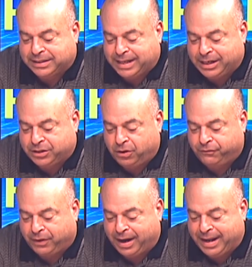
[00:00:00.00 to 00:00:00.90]
Stay
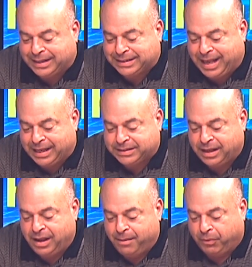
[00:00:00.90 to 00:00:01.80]
tuned for our next guest,
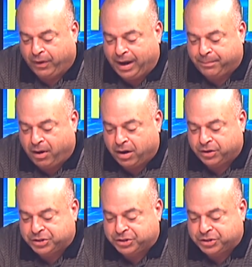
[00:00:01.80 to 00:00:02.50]
Mariah Parker.